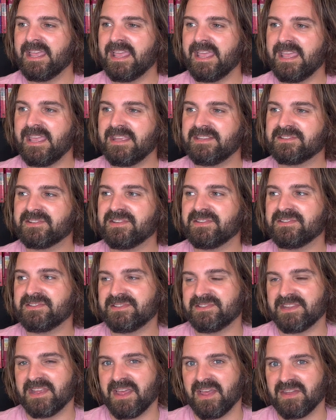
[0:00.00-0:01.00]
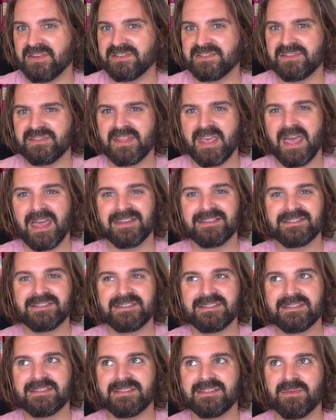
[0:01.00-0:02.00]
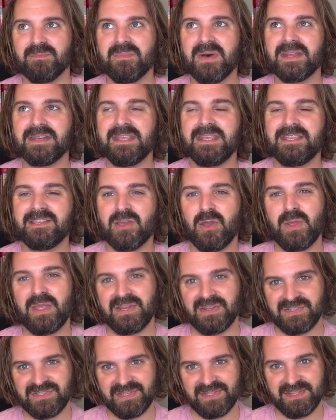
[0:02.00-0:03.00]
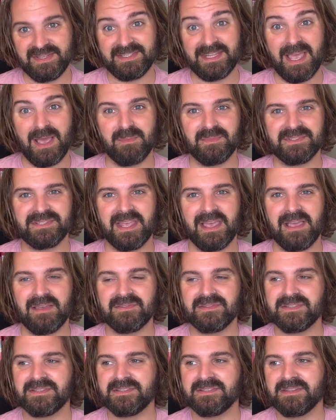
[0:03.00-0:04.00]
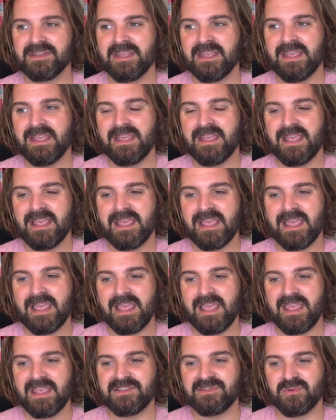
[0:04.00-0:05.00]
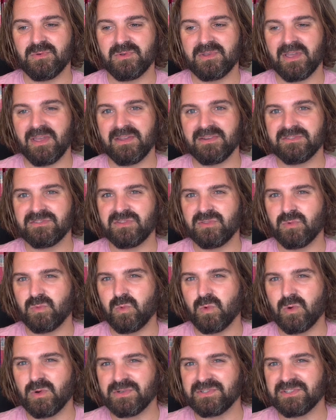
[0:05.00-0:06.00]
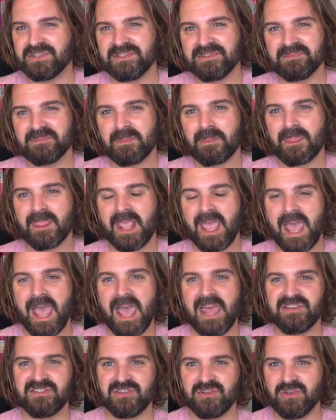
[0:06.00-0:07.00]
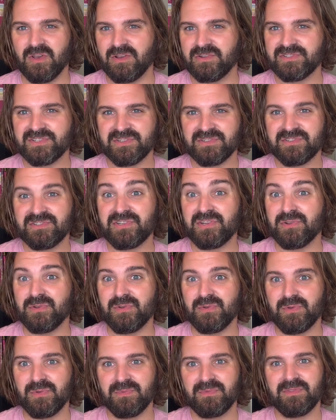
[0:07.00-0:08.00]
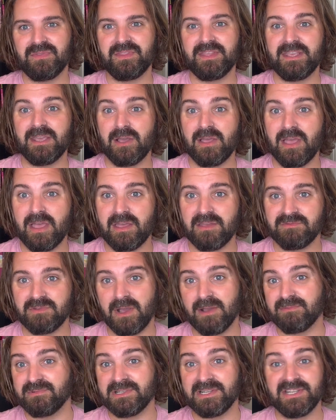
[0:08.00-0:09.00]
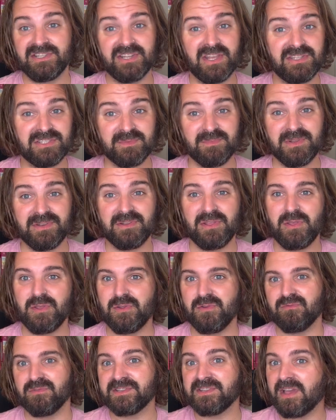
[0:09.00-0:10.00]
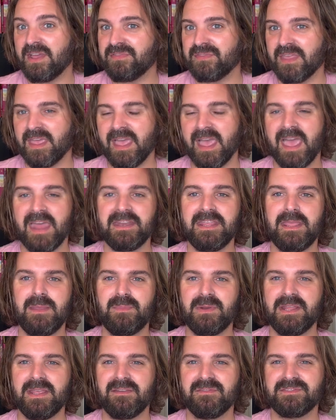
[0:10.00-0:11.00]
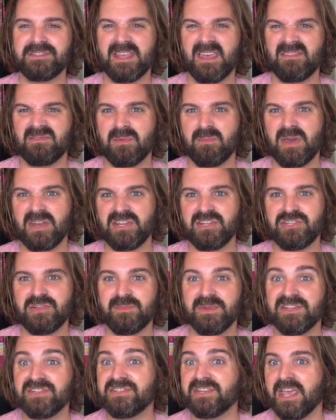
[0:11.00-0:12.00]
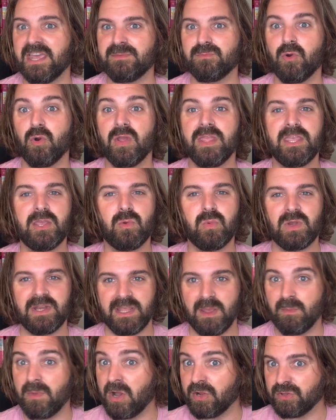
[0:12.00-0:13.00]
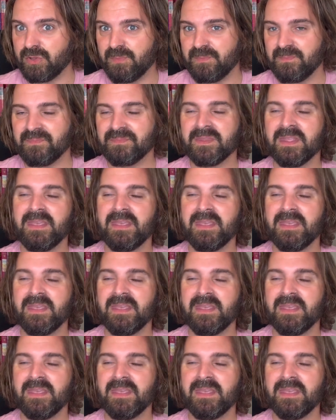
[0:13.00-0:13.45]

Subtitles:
is concerned that the money going to this almshouse is all going to the warden and not to the elderly gentlemen who reside there, and he believes that the money should be shared more equally among them.